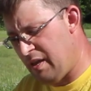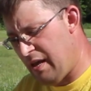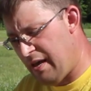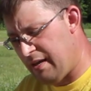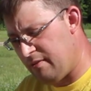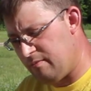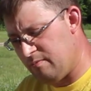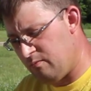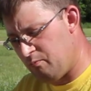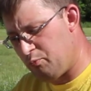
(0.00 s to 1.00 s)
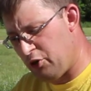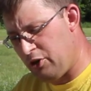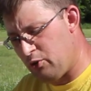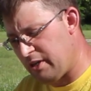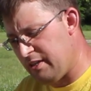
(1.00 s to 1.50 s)
and pretty
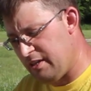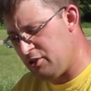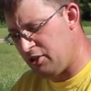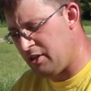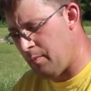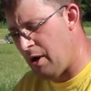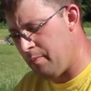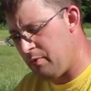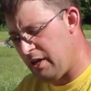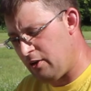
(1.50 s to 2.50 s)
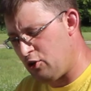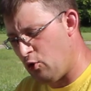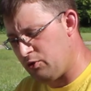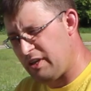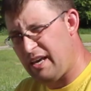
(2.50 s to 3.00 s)
quickly they should come up and
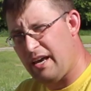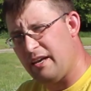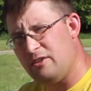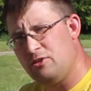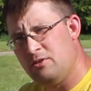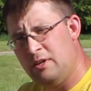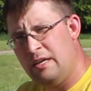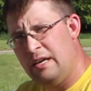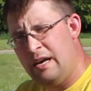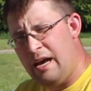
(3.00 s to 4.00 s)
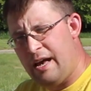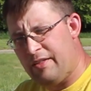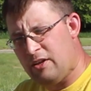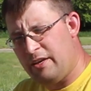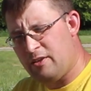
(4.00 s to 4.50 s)
coat the cage,
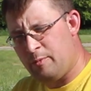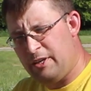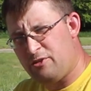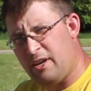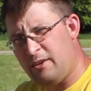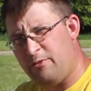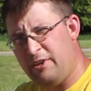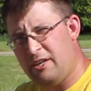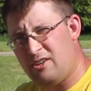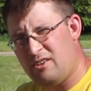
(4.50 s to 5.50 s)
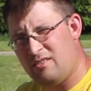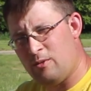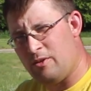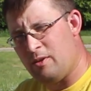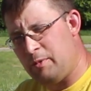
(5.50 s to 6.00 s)
and they'll either be trying to feed her
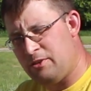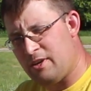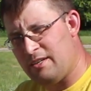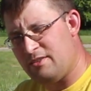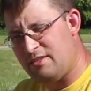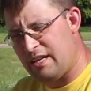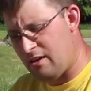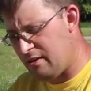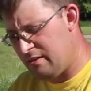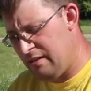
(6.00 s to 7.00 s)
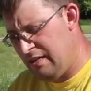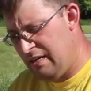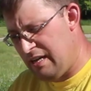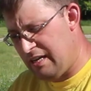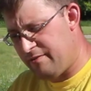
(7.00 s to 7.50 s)
or they'll be trying to sting her.
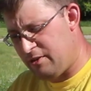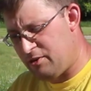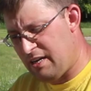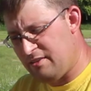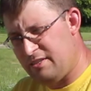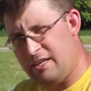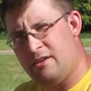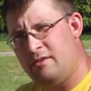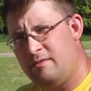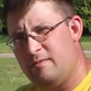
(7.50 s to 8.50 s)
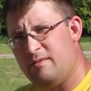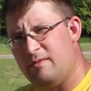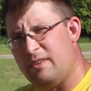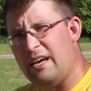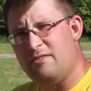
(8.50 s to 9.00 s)
And if they're trying to sting her,
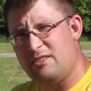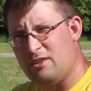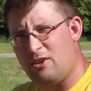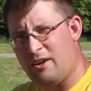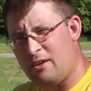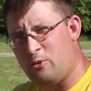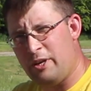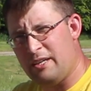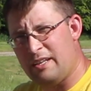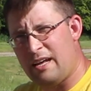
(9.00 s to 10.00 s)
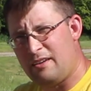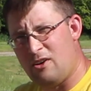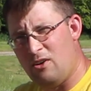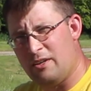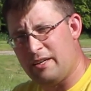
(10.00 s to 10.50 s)
they've still got a queen in that
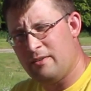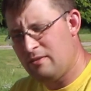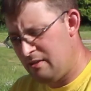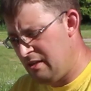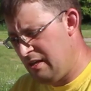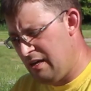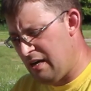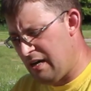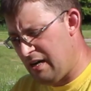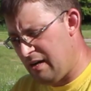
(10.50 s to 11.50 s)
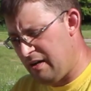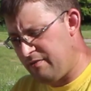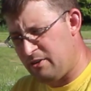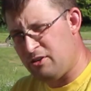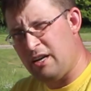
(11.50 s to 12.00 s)
colony.
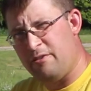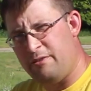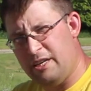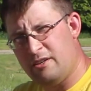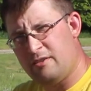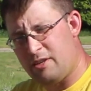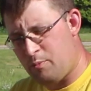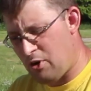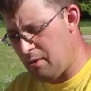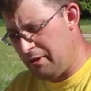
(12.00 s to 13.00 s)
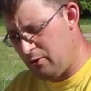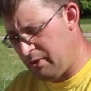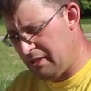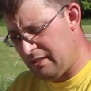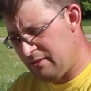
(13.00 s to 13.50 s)
If they're trying to feed her, they're probably
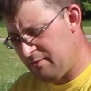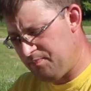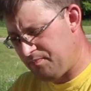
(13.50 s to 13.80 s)
queenless.